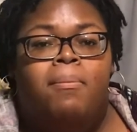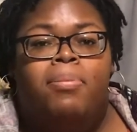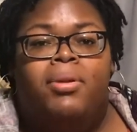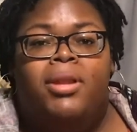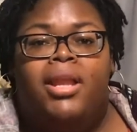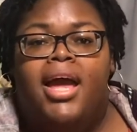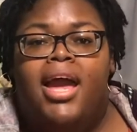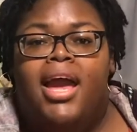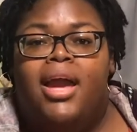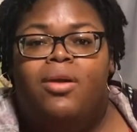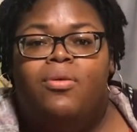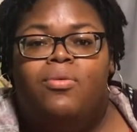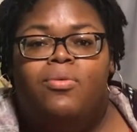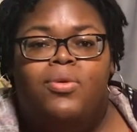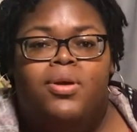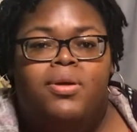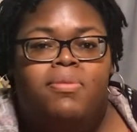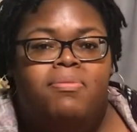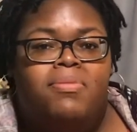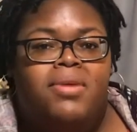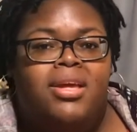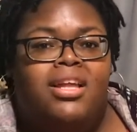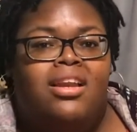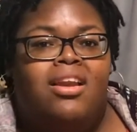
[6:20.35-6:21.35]
black
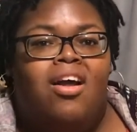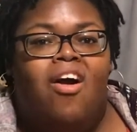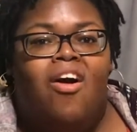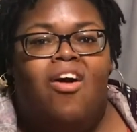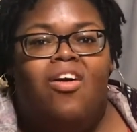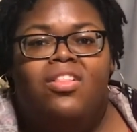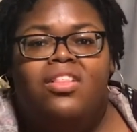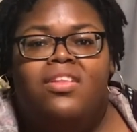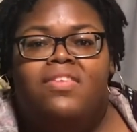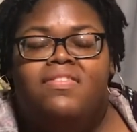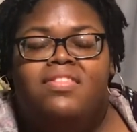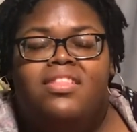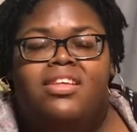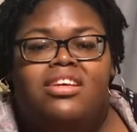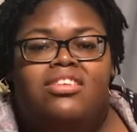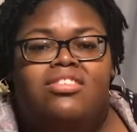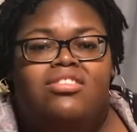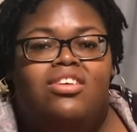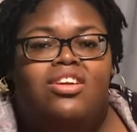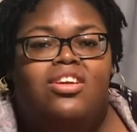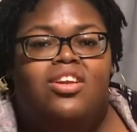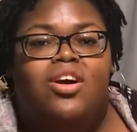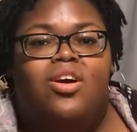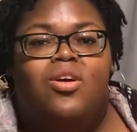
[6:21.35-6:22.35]
women, all of
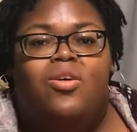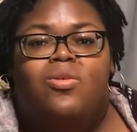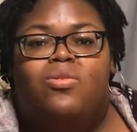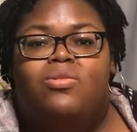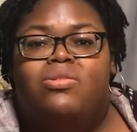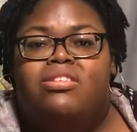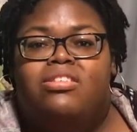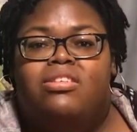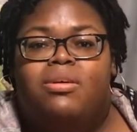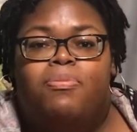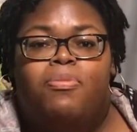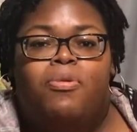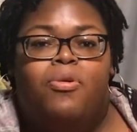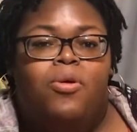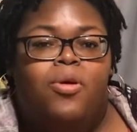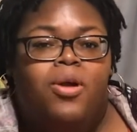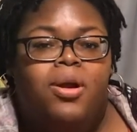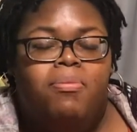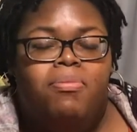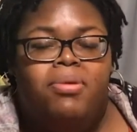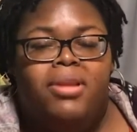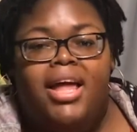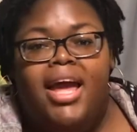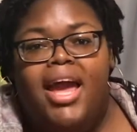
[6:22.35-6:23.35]
these, you know,
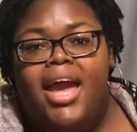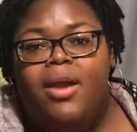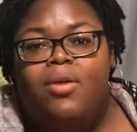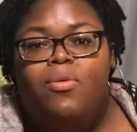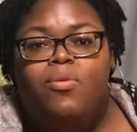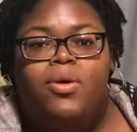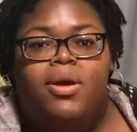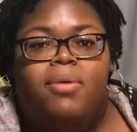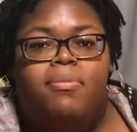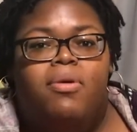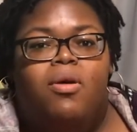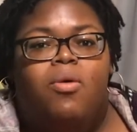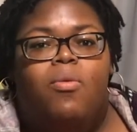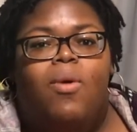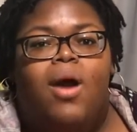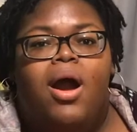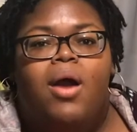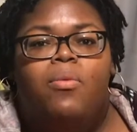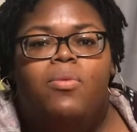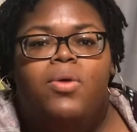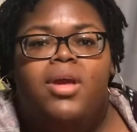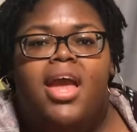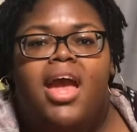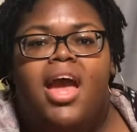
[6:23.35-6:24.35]
support black women,
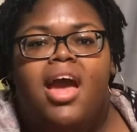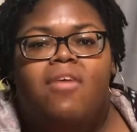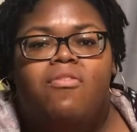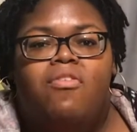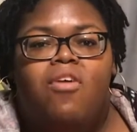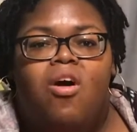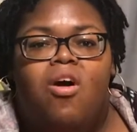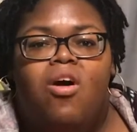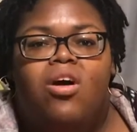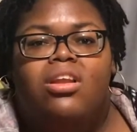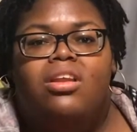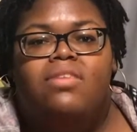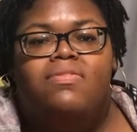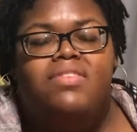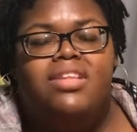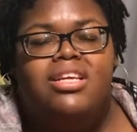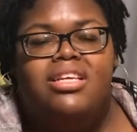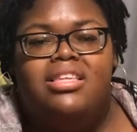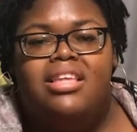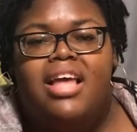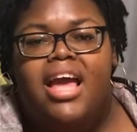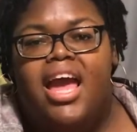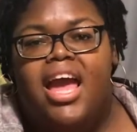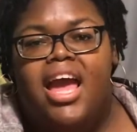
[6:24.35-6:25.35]
why we have all of
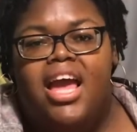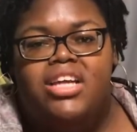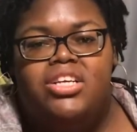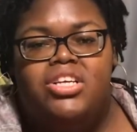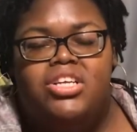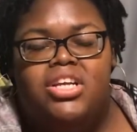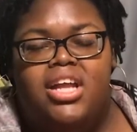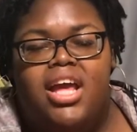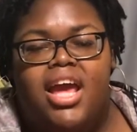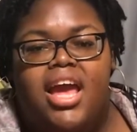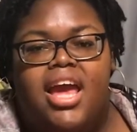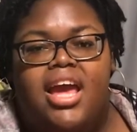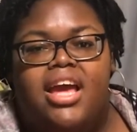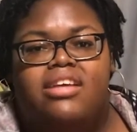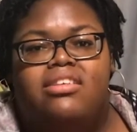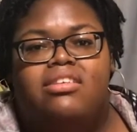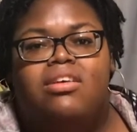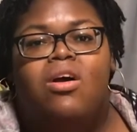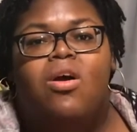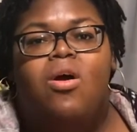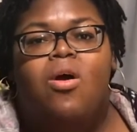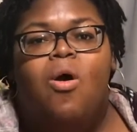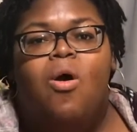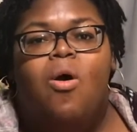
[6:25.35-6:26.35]
these hashtags
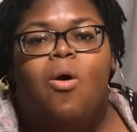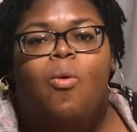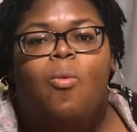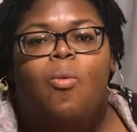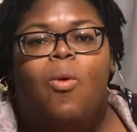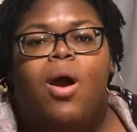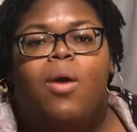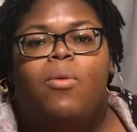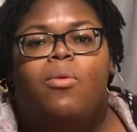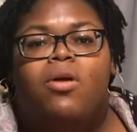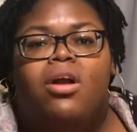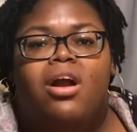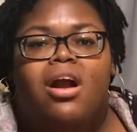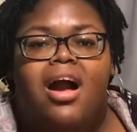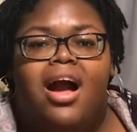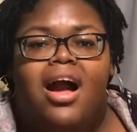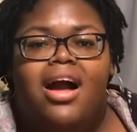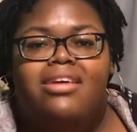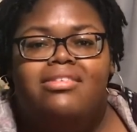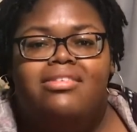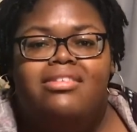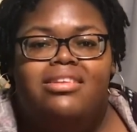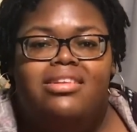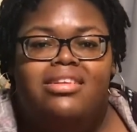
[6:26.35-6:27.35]
while we're
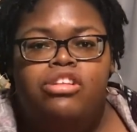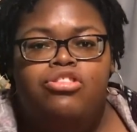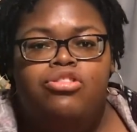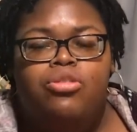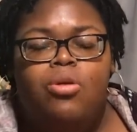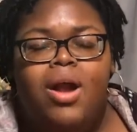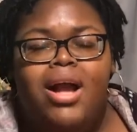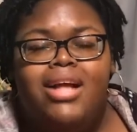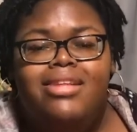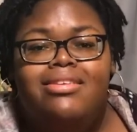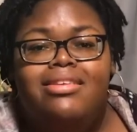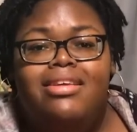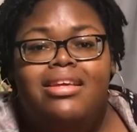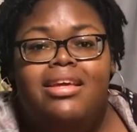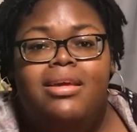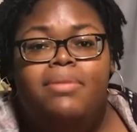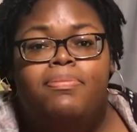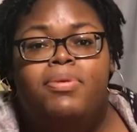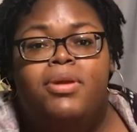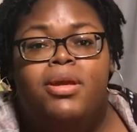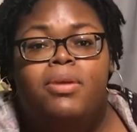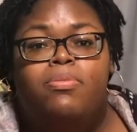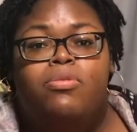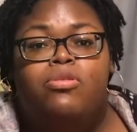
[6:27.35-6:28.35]
constantly trying to
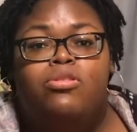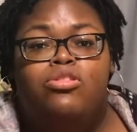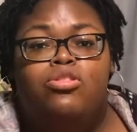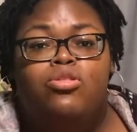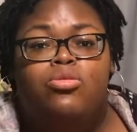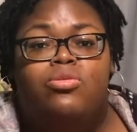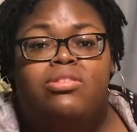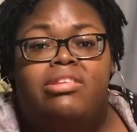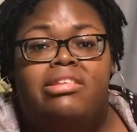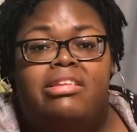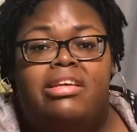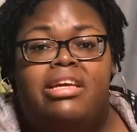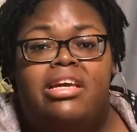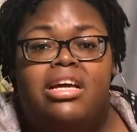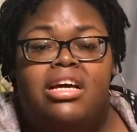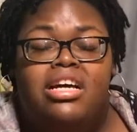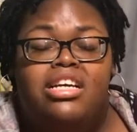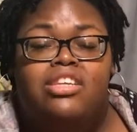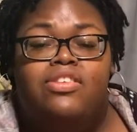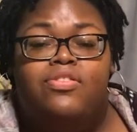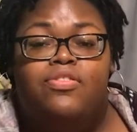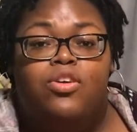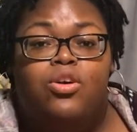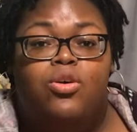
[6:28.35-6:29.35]
get people to see
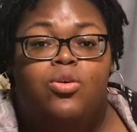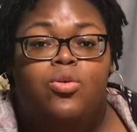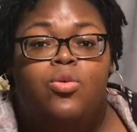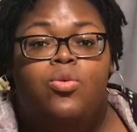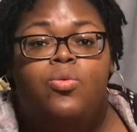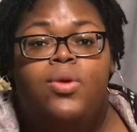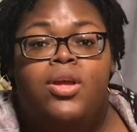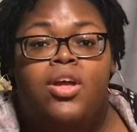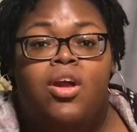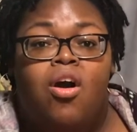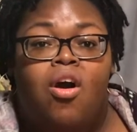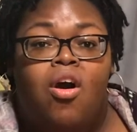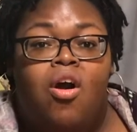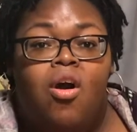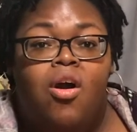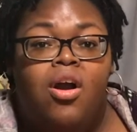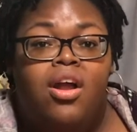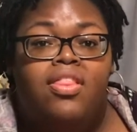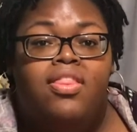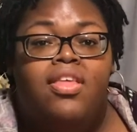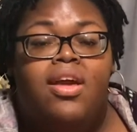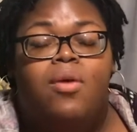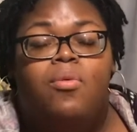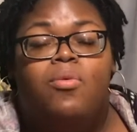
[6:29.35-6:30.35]
us for who we
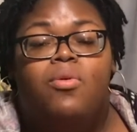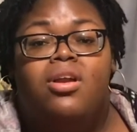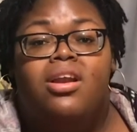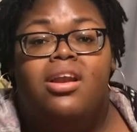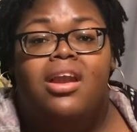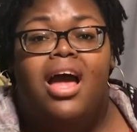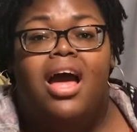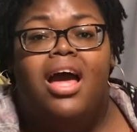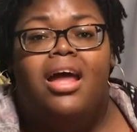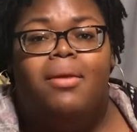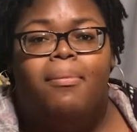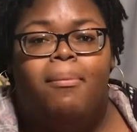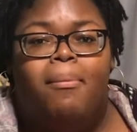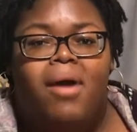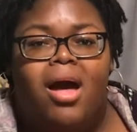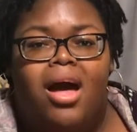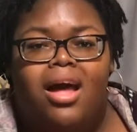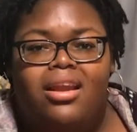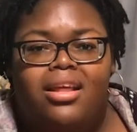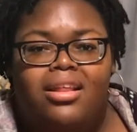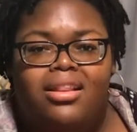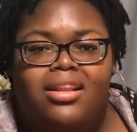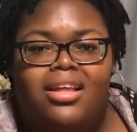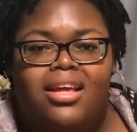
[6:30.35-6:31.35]
are and that we're not a
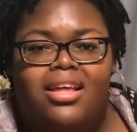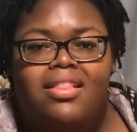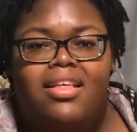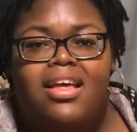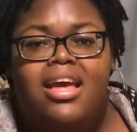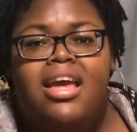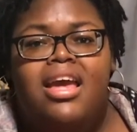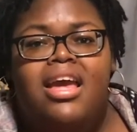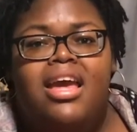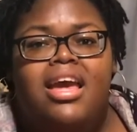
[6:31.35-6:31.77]
monolith,